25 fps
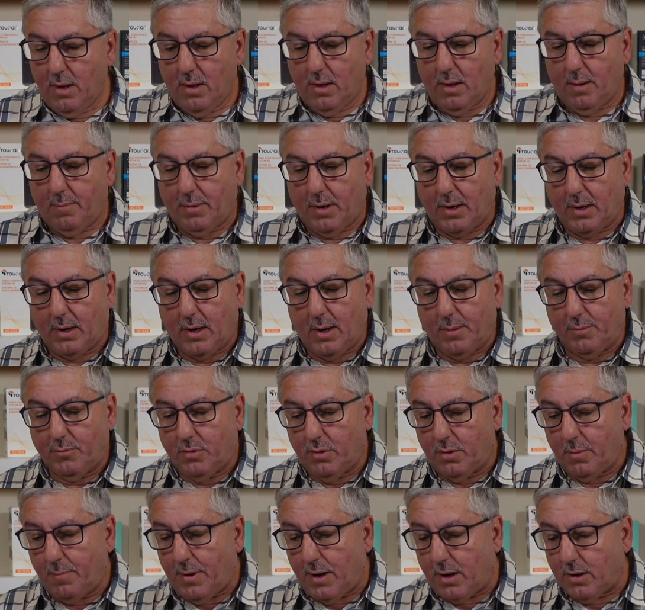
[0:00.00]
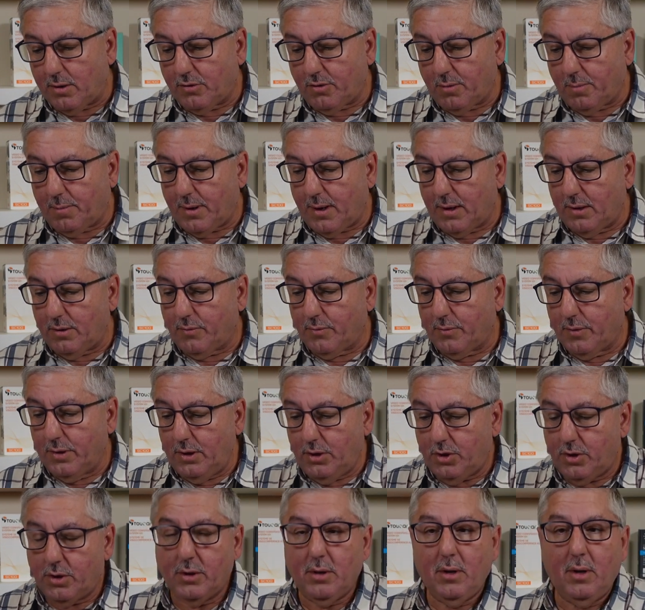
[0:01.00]
But it comes with a power supply for
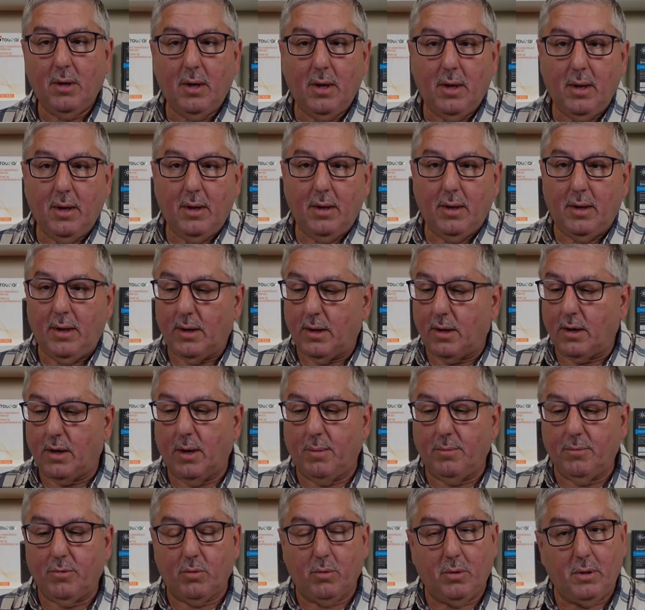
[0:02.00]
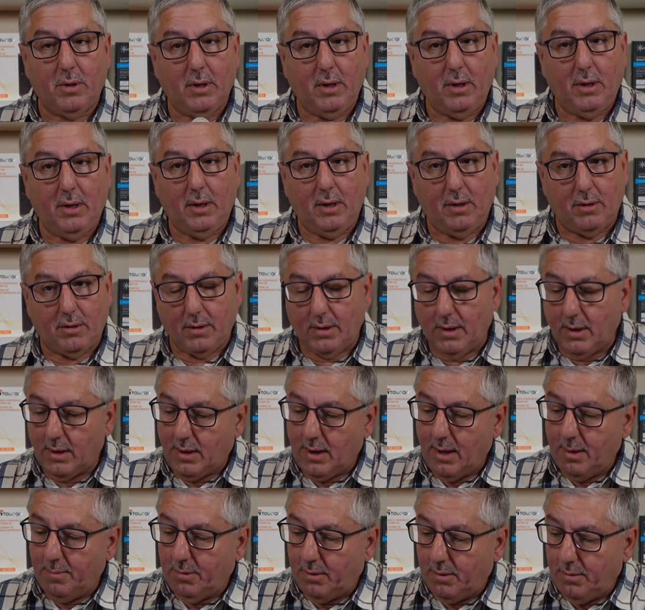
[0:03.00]
each. It comes with an Ethernet
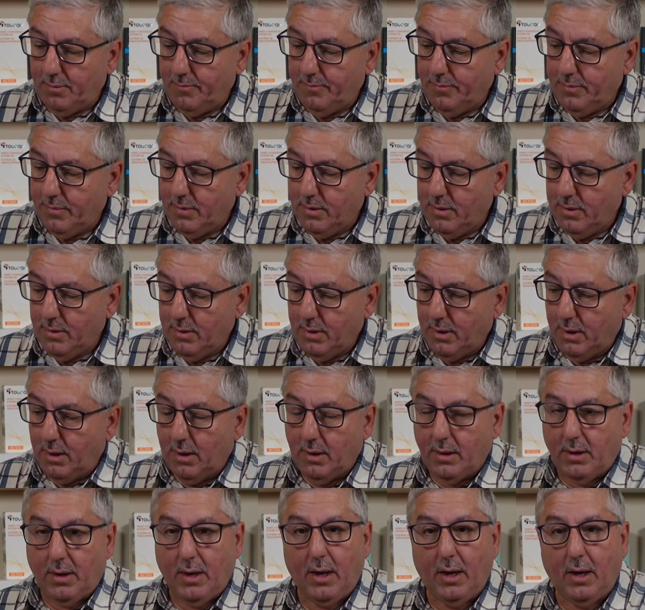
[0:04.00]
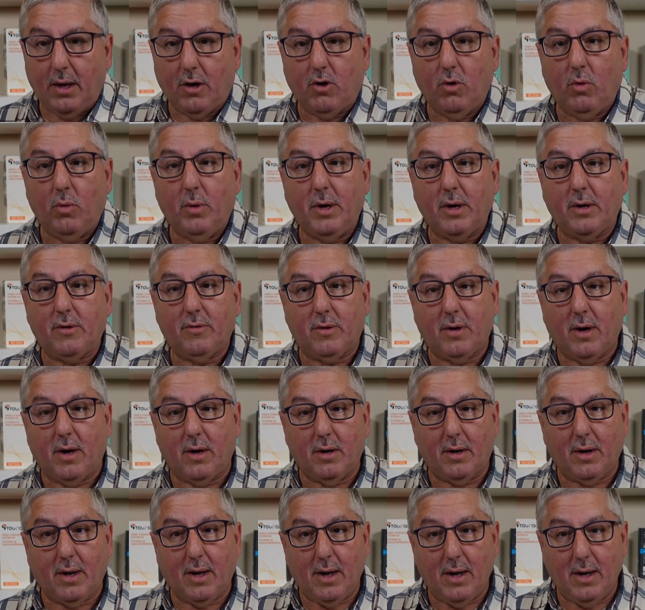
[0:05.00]
cable and a quick
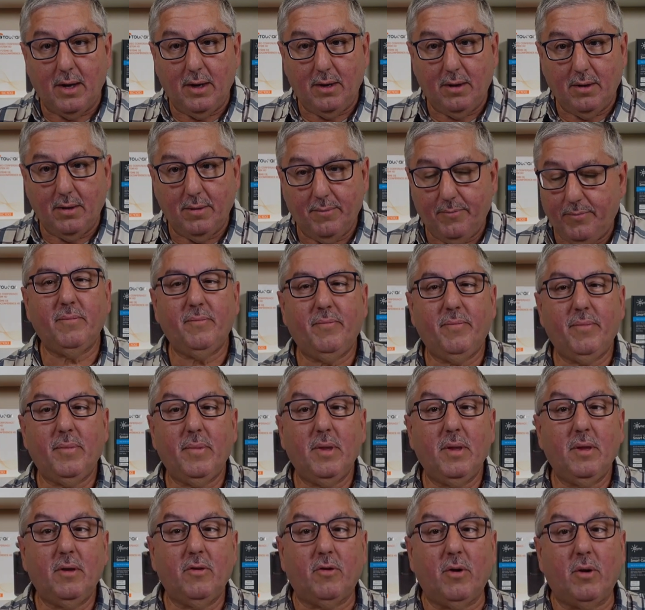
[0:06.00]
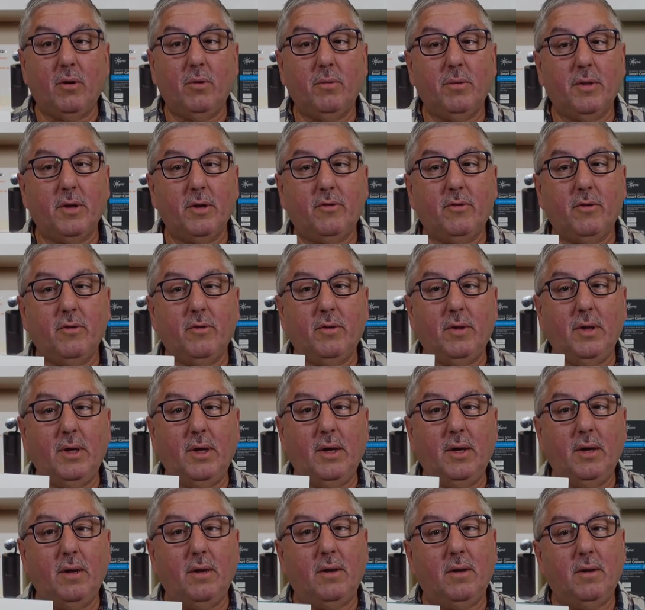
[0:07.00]
start guide. So this is
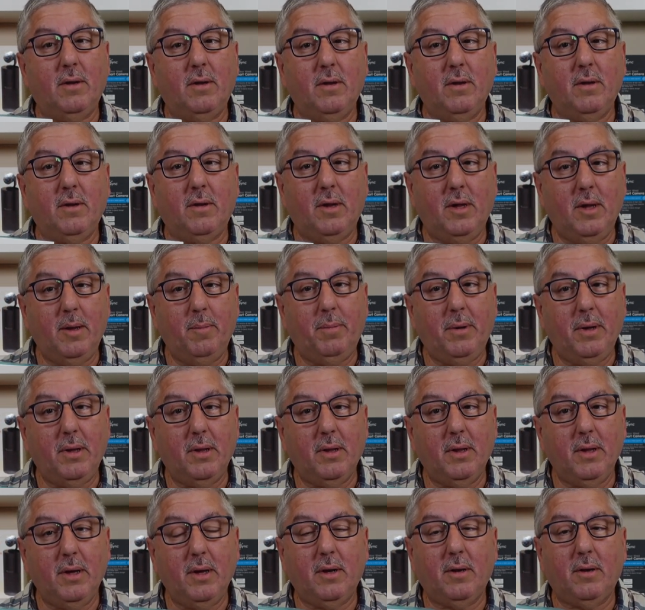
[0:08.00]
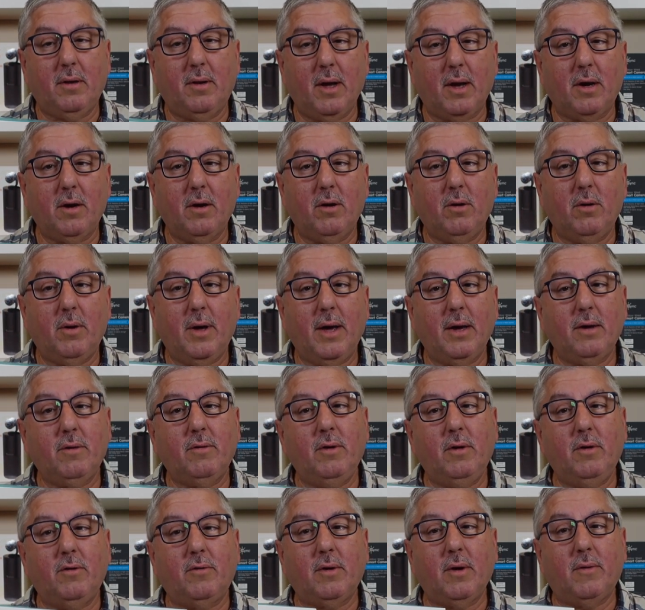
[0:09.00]
the TP-Link Deco
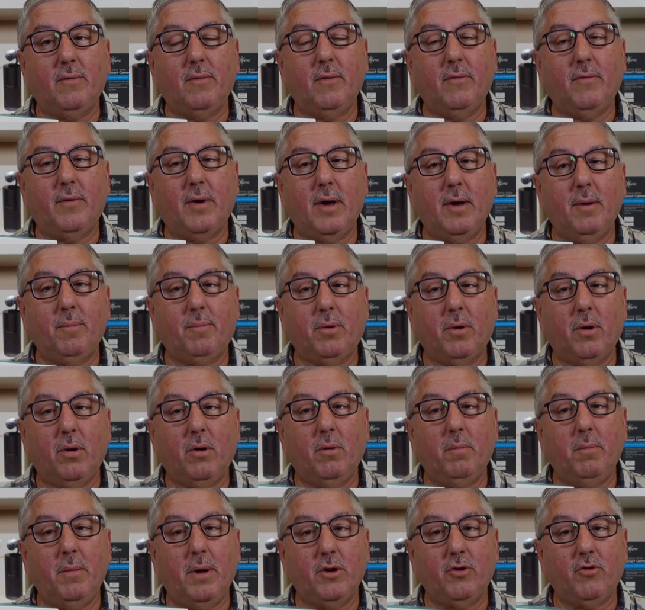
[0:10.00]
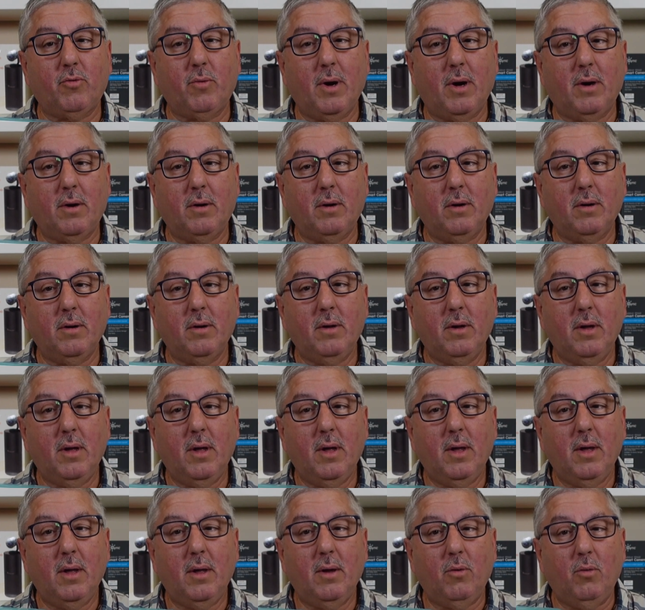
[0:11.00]
XE75 Pro mesh router
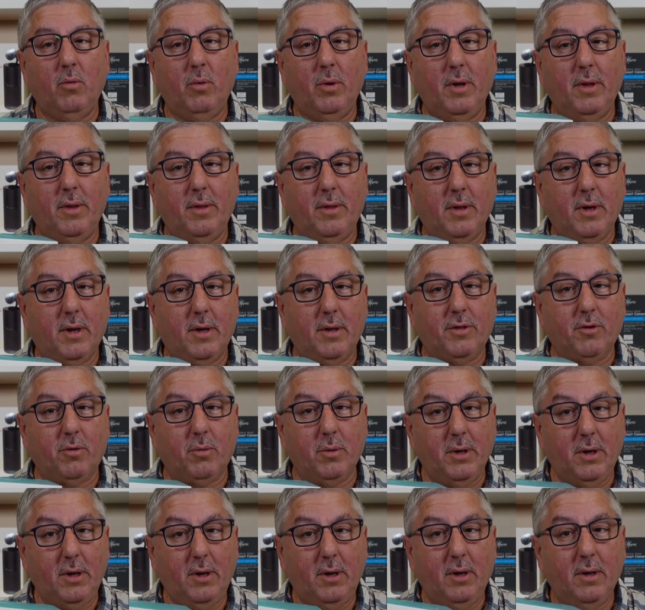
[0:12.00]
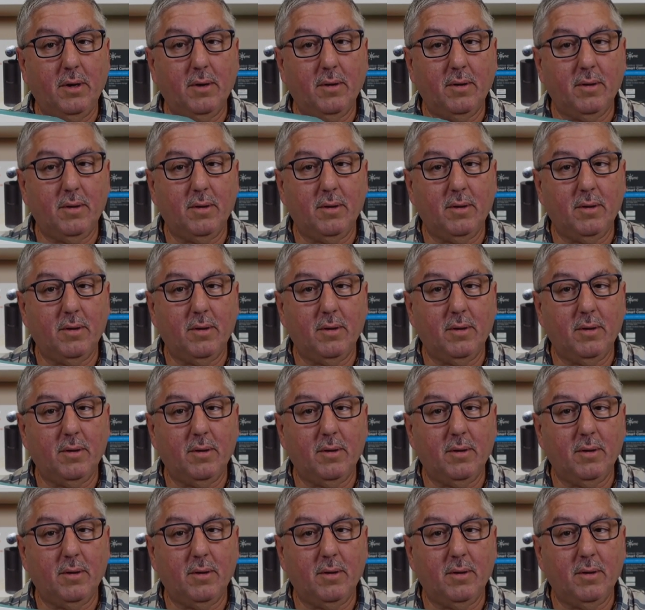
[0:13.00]
with 3